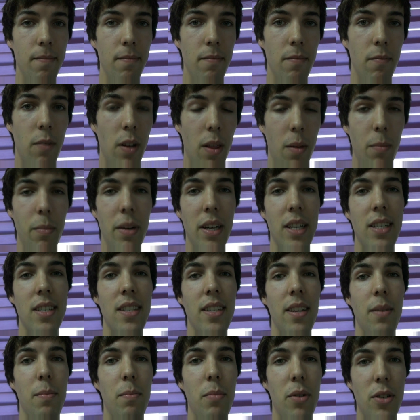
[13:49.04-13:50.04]
with the
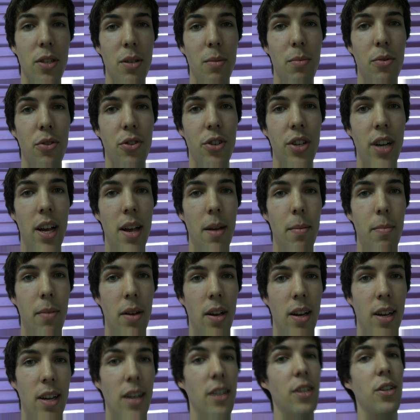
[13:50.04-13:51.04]
best possible shape
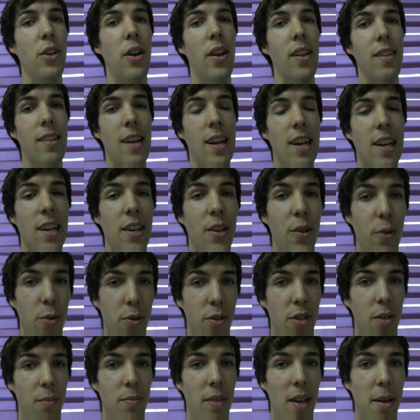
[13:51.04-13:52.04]
so that I can
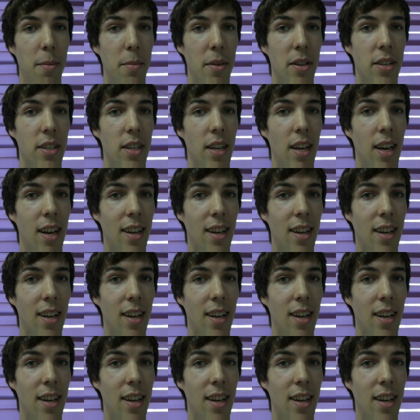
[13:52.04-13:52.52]
do some damage